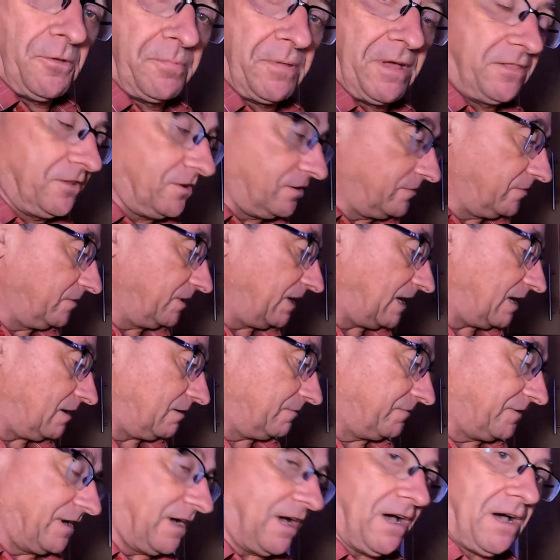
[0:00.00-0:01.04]
love that in the oven
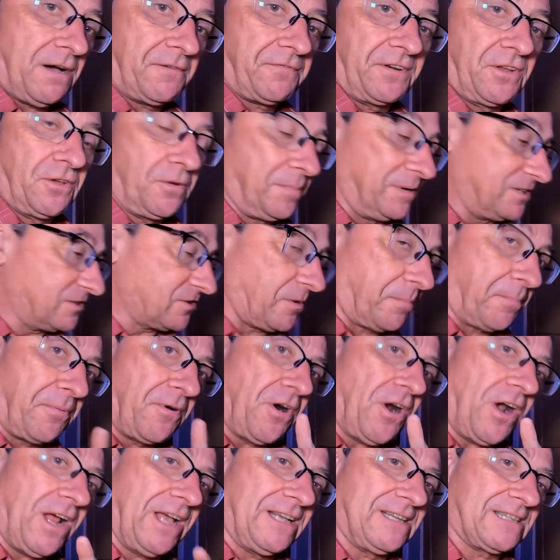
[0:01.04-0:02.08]
now for half an hour. You'll be
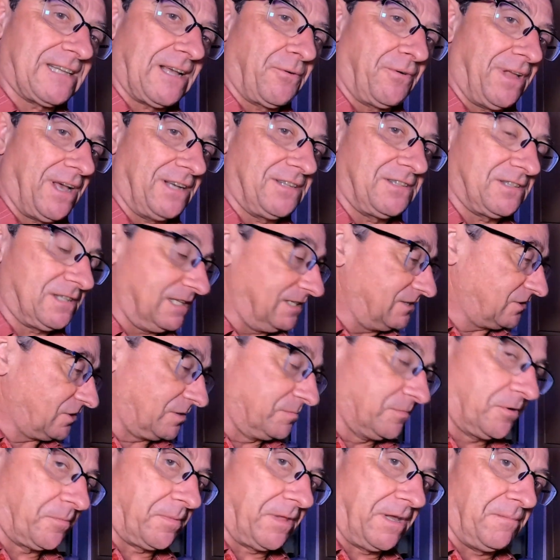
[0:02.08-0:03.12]
surprised how nice these
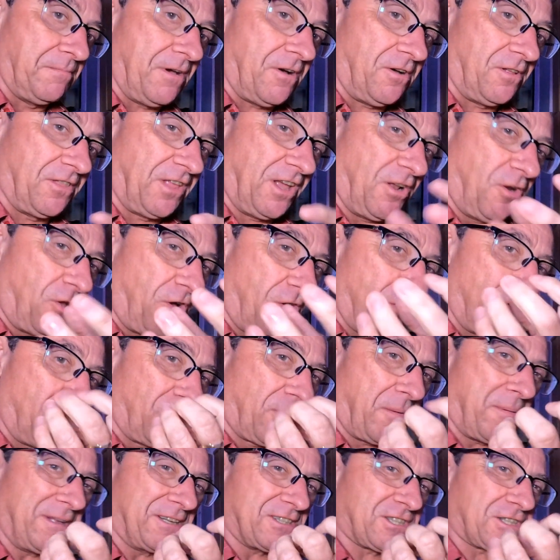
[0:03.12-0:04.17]
come up. They, they'll all
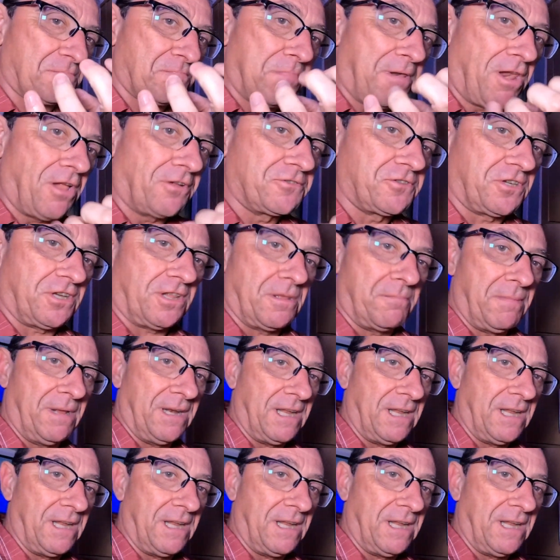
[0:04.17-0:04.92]
look a bit splodgy the